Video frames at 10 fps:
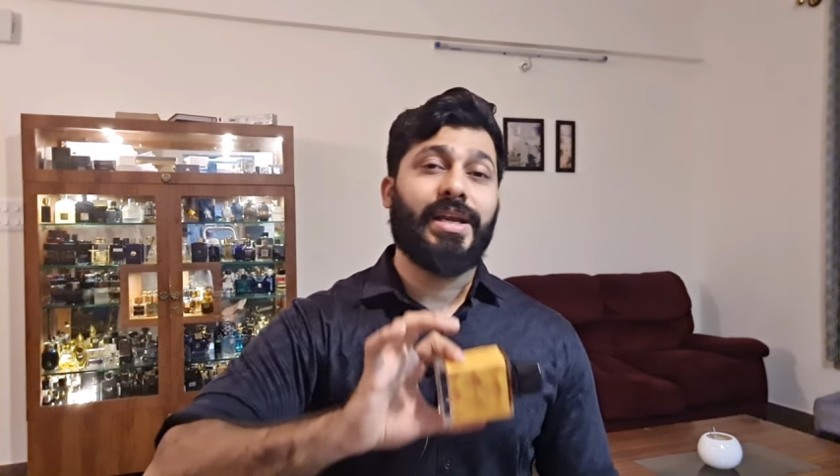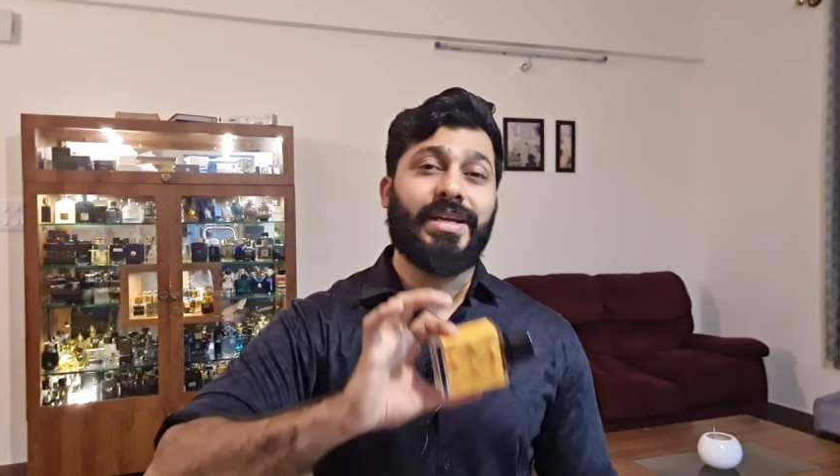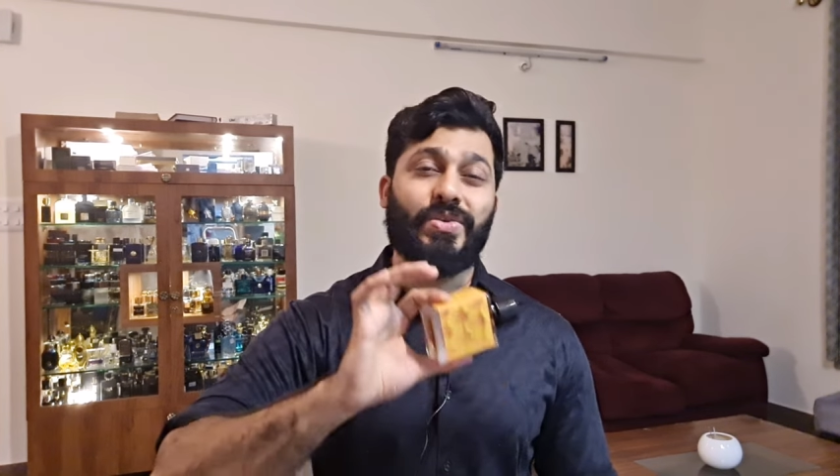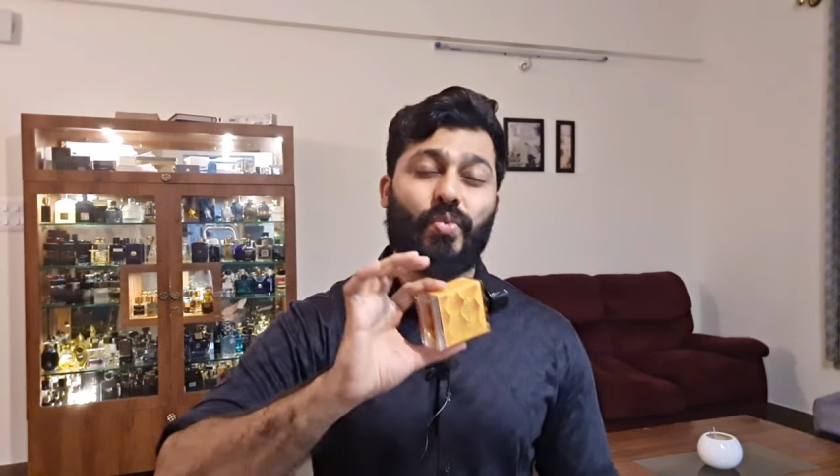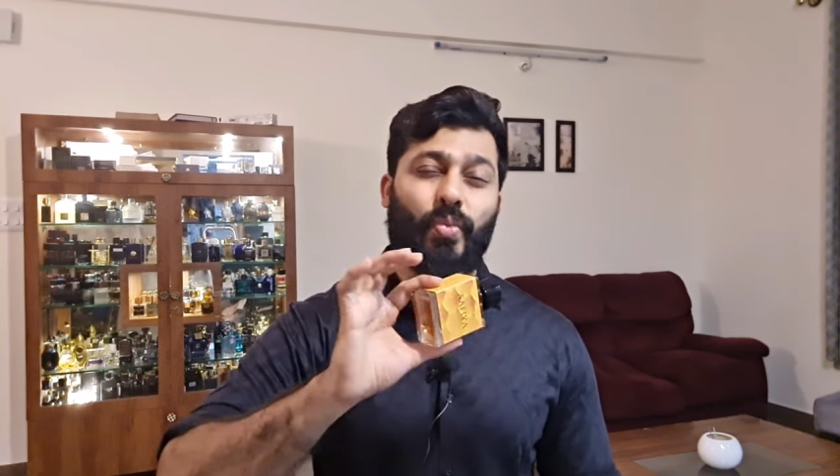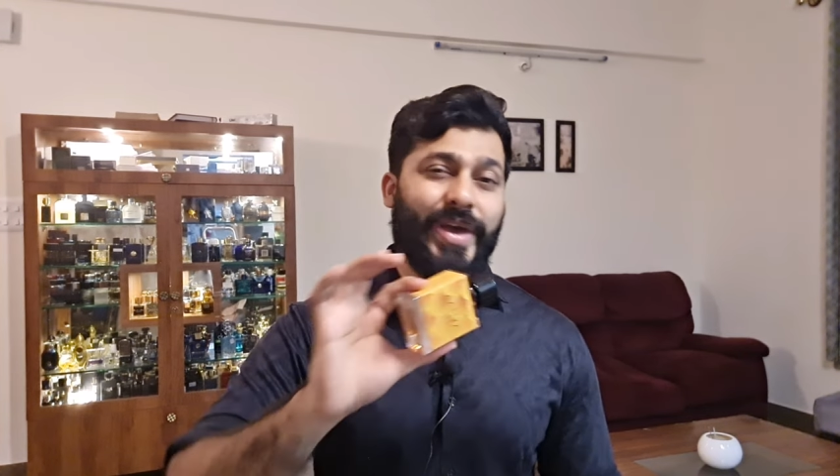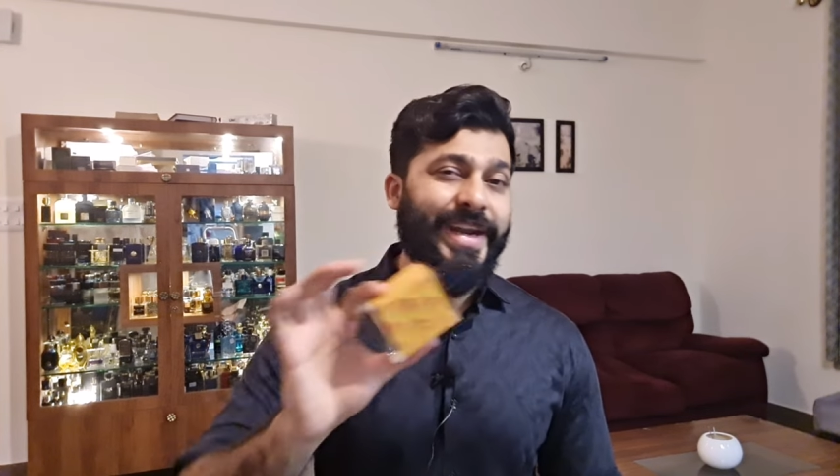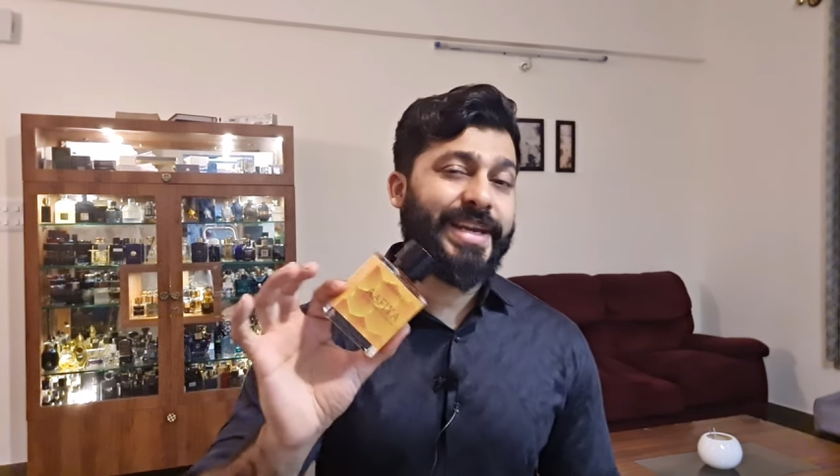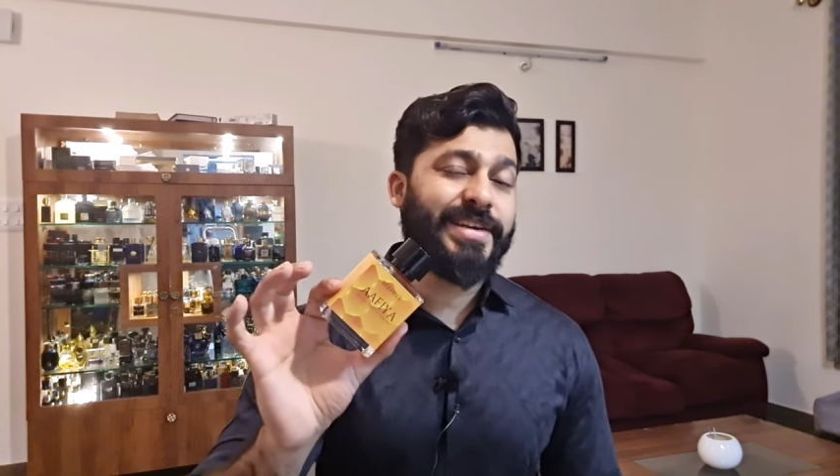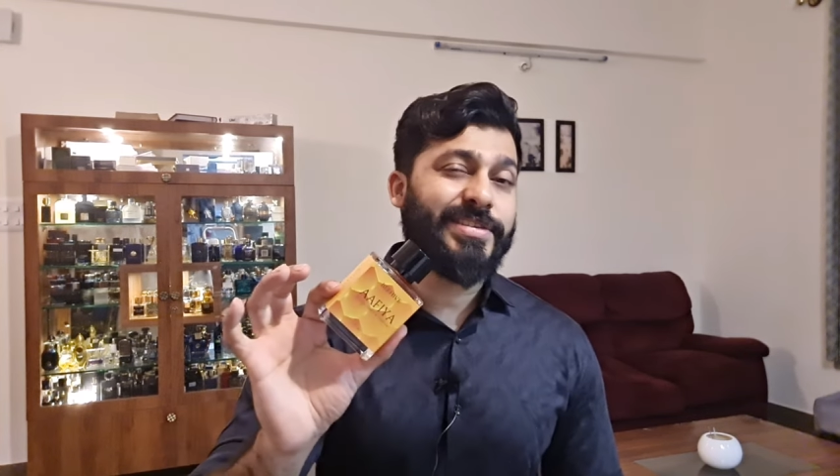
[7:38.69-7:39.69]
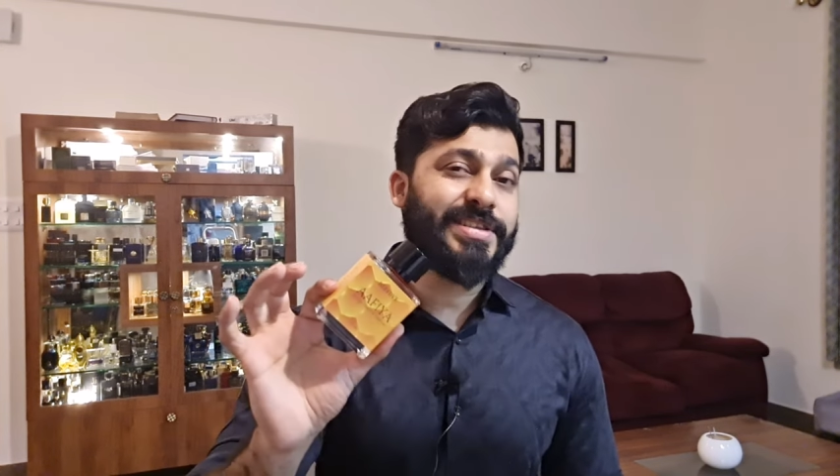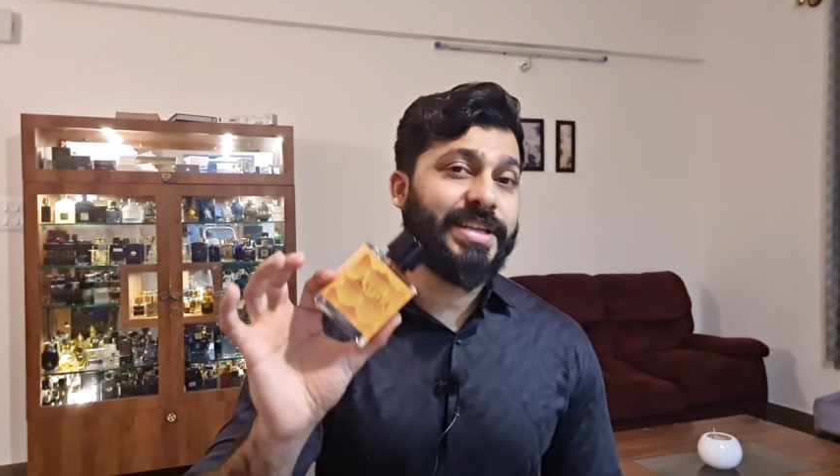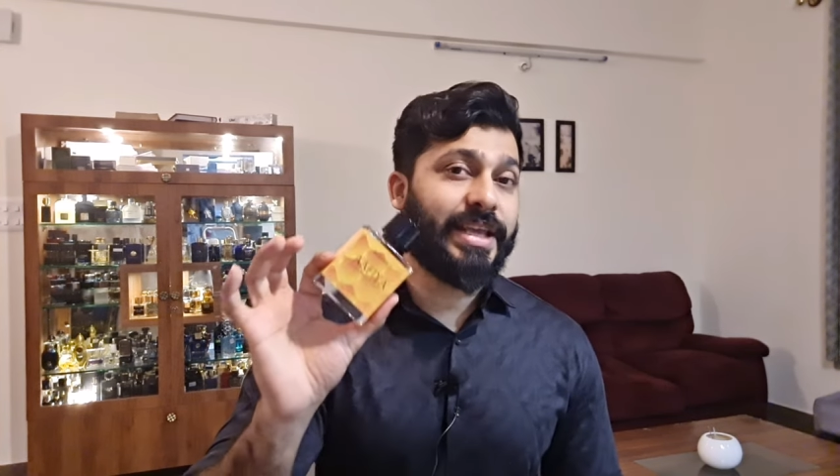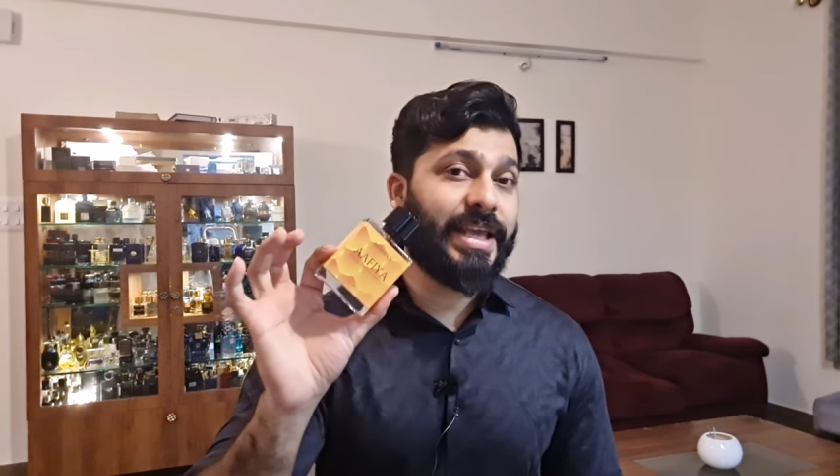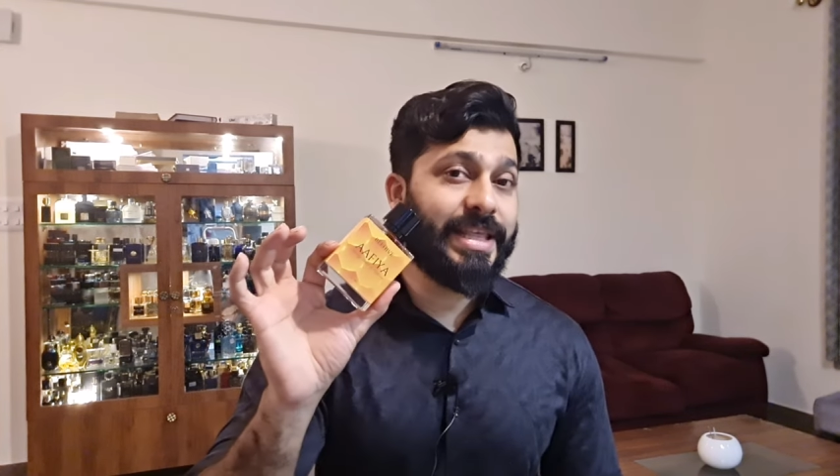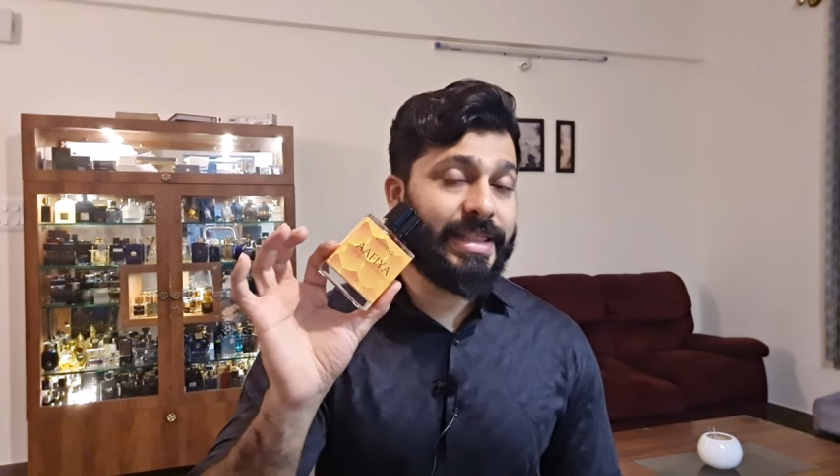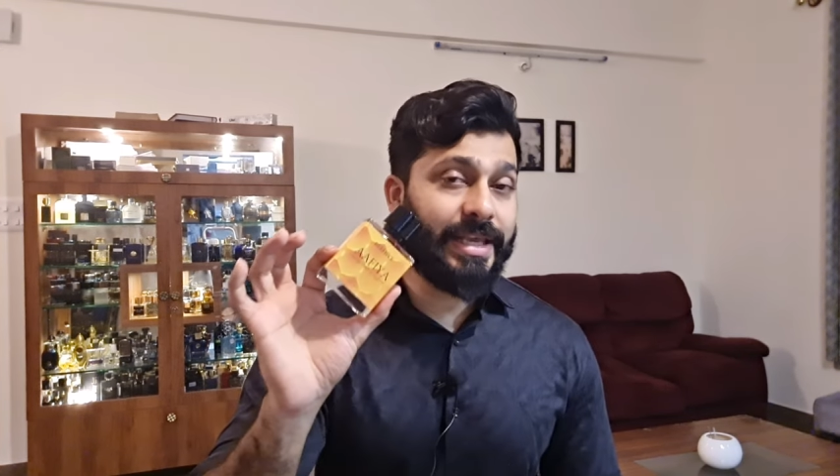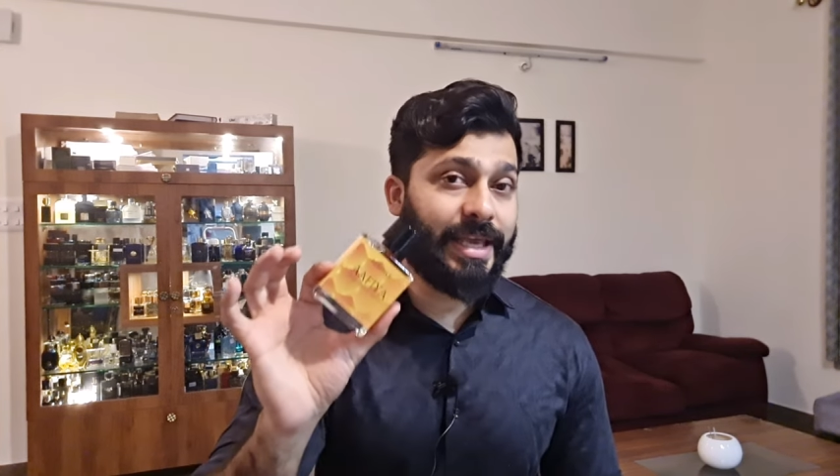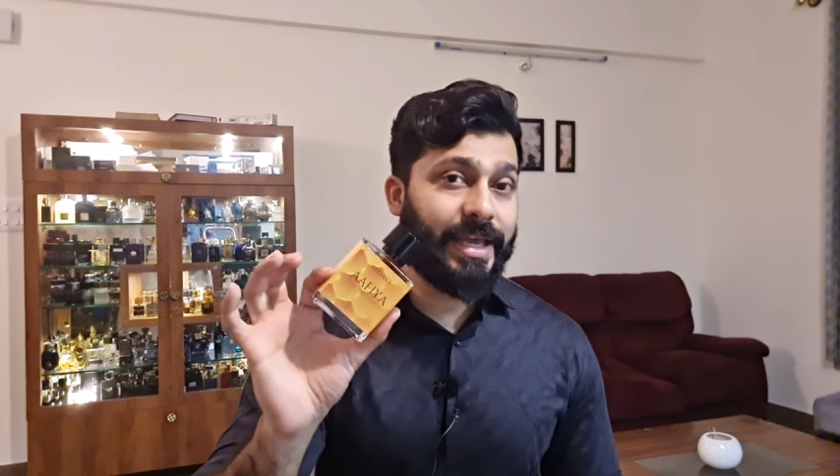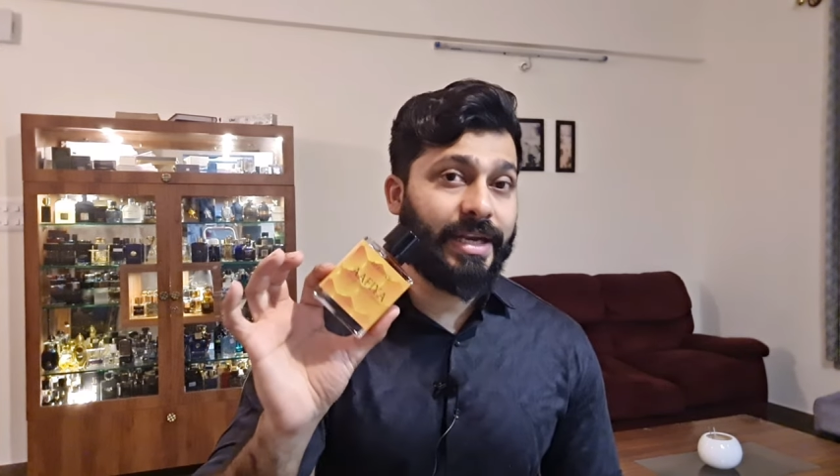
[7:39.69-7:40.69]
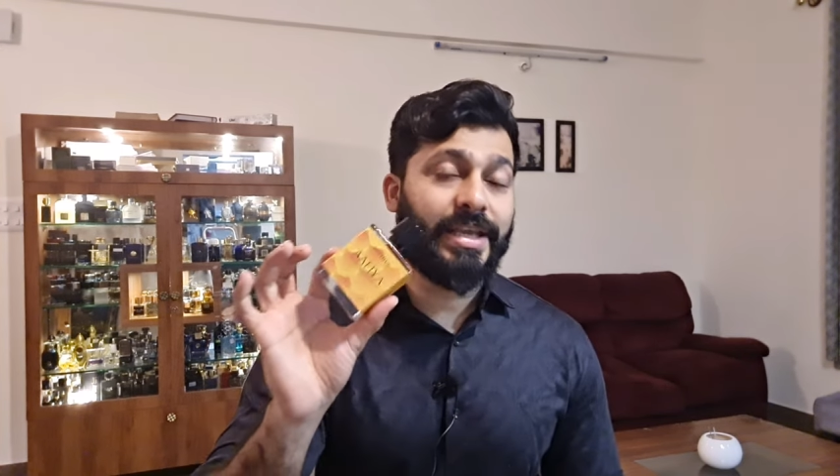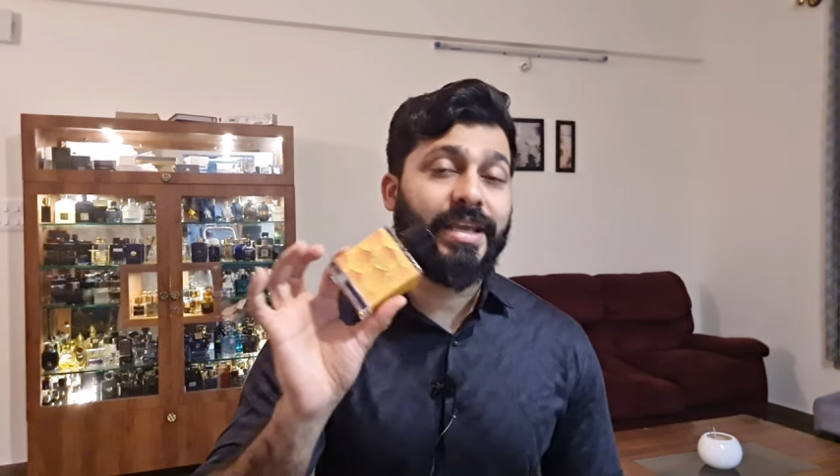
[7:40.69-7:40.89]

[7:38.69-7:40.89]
It is very interesting in the air.